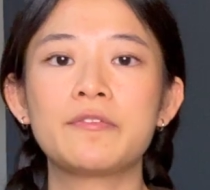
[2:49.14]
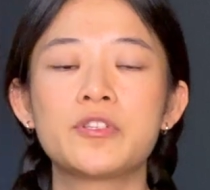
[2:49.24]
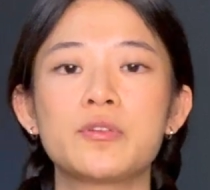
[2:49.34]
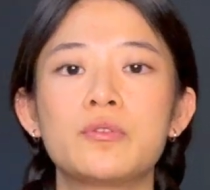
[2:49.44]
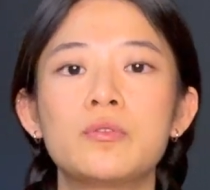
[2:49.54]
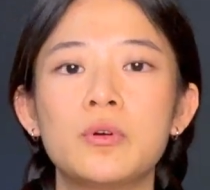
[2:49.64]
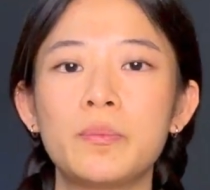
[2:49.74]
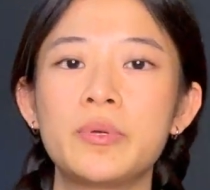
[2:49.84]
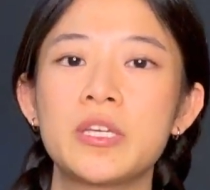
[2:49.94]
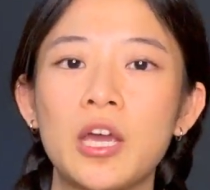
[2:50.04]
to
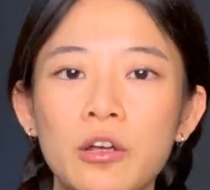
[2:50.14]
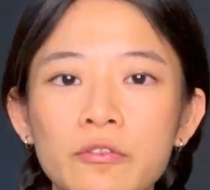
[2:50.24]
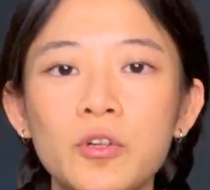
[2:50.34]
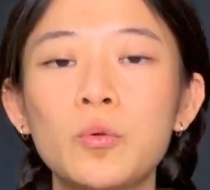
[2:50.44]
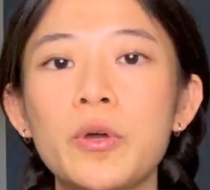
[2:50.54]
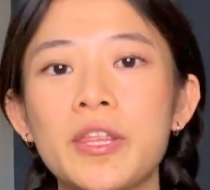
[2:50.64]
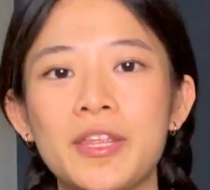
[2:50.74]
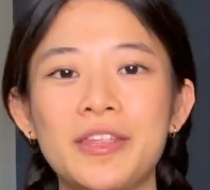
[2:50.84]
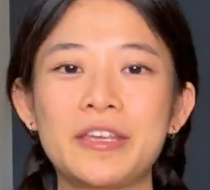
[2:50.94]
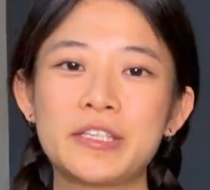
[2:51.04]
be careful with
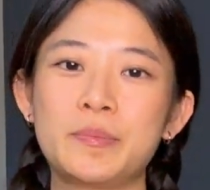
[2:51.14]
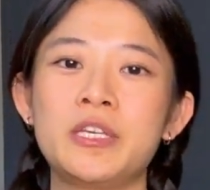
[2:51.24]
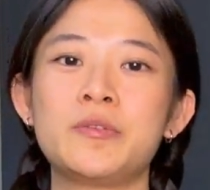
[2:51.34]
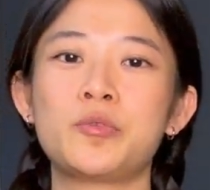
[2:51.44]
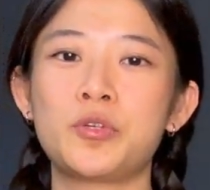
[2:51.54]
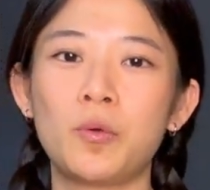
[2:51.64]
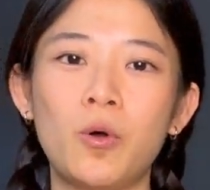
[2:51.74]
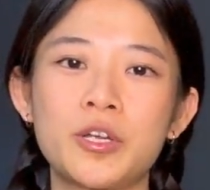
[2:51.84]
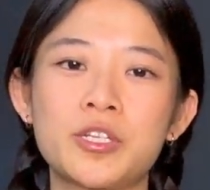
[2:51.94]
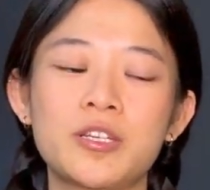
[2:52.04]
this piece when you're
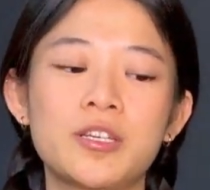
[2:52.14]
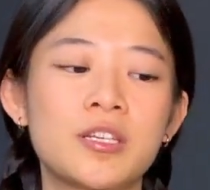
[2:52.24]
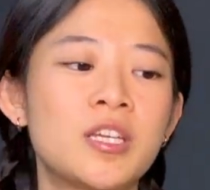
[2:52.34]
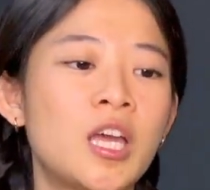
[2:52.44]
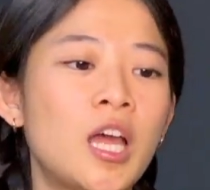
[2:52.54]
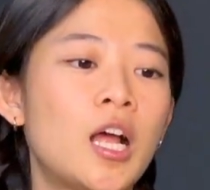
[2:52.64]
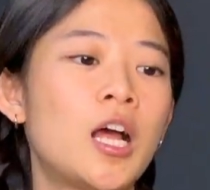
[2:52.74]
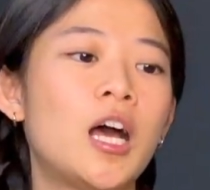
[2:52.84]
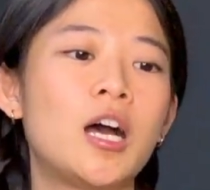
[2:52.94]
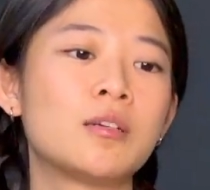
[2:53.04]
washing it.
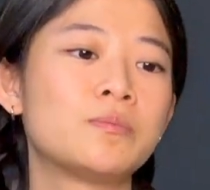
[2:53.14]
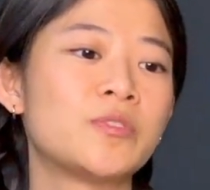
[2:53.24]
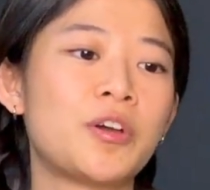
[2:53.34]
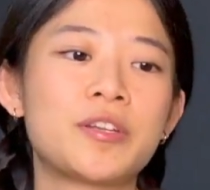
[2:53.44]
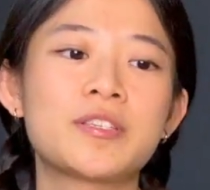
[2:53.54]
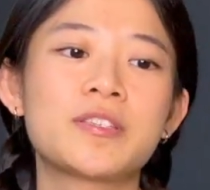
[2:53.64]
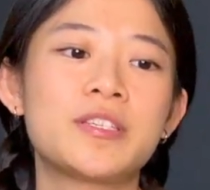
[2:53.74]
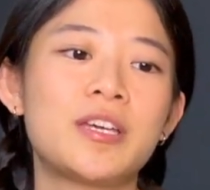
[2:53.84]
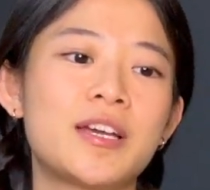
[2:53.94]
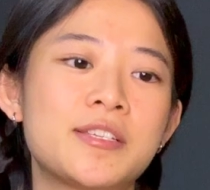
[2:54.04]

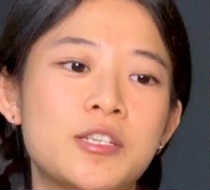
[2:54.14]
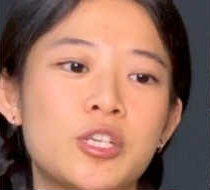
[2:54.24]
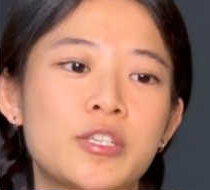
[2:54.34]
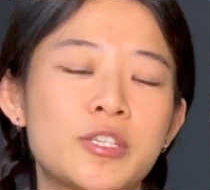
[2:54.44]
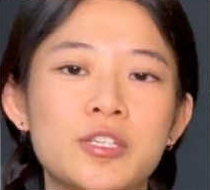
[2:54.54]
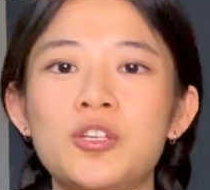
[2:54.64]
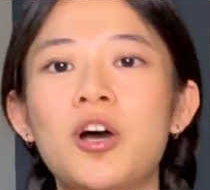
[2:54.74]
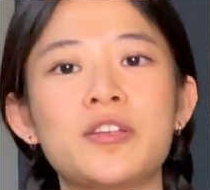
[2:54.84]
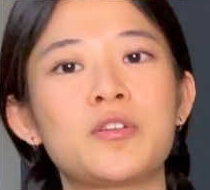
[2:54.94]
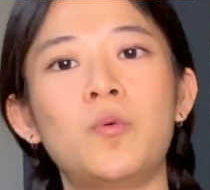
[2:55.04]
Honestly, I suggest
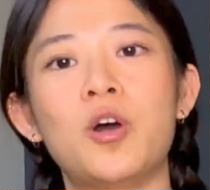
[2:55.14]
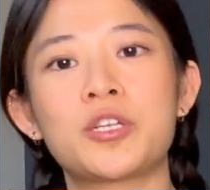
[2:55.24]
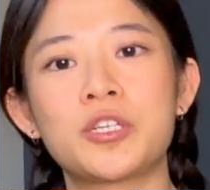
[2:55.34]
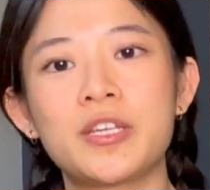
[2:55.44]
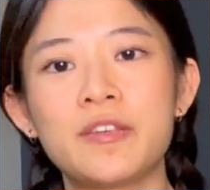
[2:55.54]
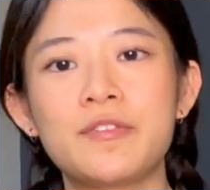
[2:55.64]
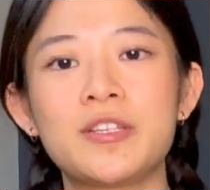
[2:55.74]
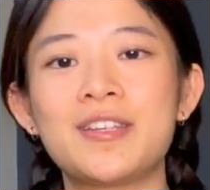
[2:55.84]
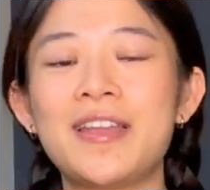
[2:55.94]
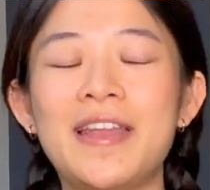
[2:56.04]
not to wash it
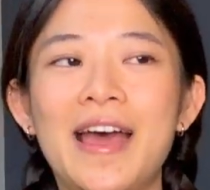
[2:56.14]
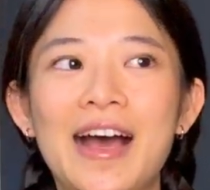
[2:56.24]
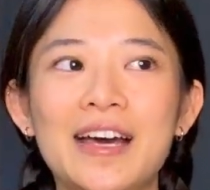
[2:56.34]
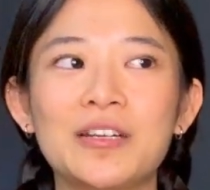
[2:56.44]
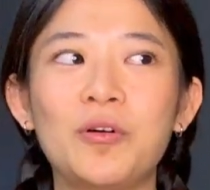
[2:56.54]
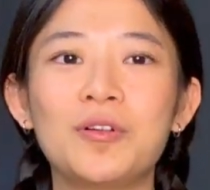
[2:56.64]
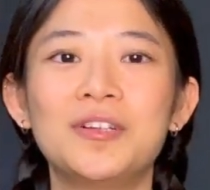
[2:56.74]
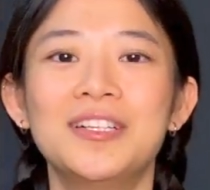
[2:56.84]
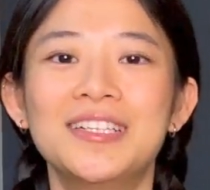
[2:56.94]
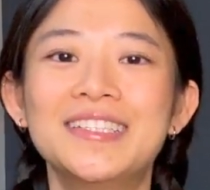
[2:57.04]
even at
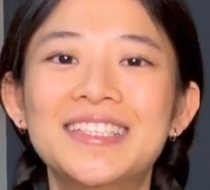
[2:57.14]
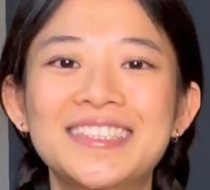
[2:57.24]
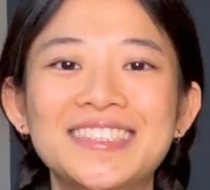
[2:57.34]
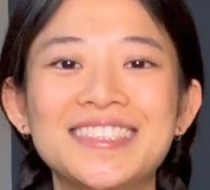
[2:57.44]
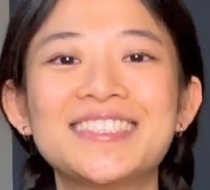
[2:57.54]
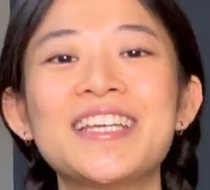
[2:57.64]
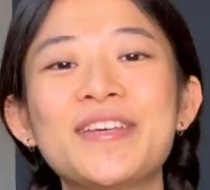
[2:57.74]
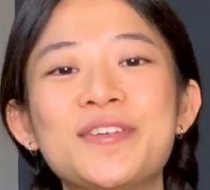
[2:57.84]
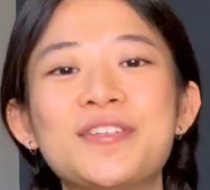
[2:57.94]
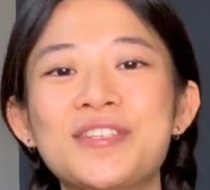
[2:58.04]
all.
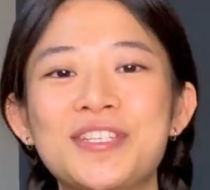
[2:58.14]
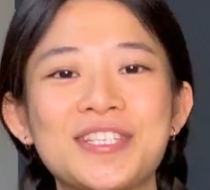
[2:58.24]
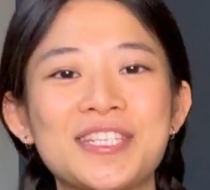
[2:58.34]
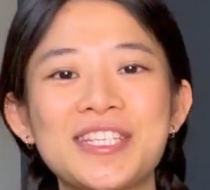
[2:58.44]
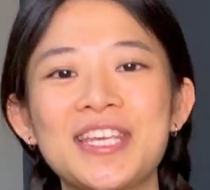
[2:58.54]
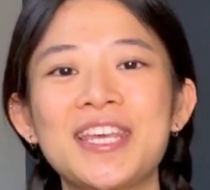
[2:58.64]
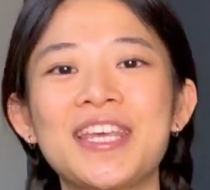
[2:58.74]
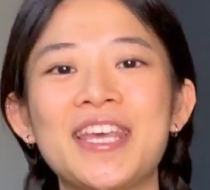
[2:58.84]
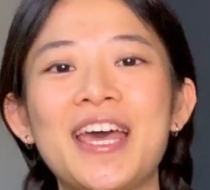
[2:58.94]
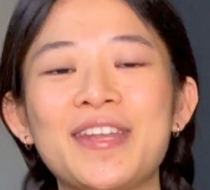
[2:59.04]
You should just,
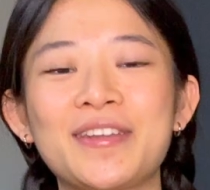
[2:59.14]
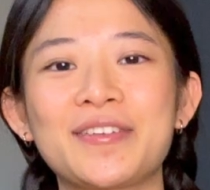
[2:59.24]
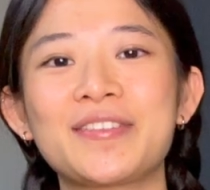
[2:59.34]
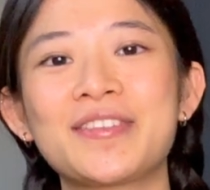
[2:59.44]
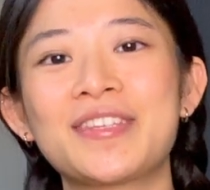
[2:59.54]
I don't know,